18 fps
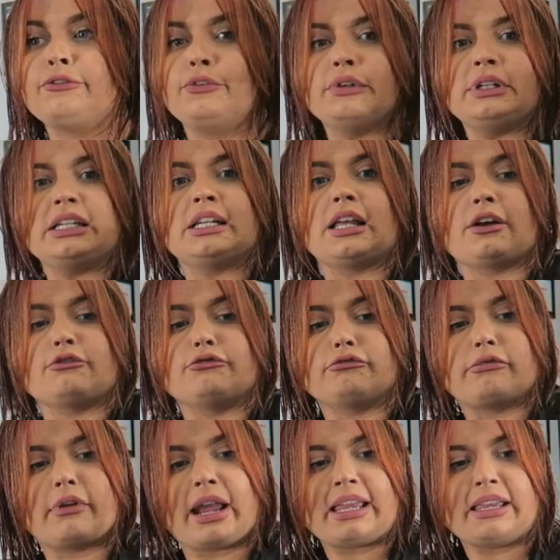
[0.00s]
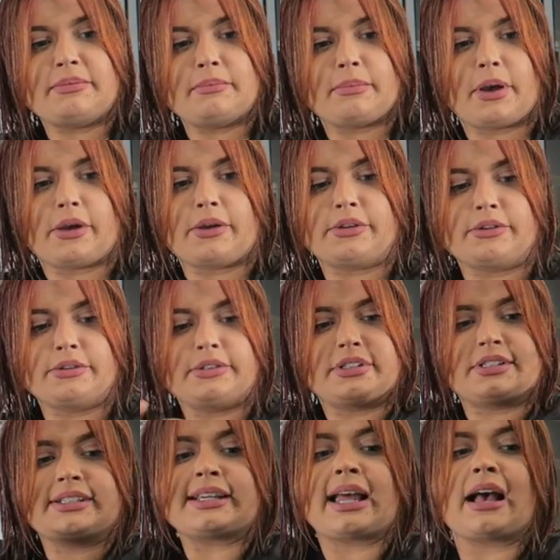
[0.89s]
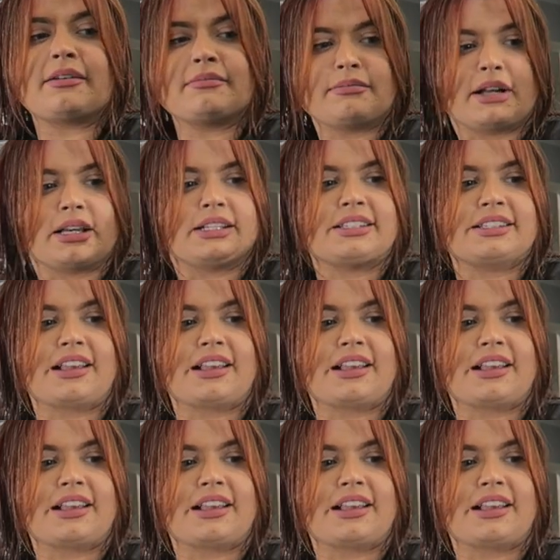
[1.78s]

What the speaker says: Literally like rainbows down my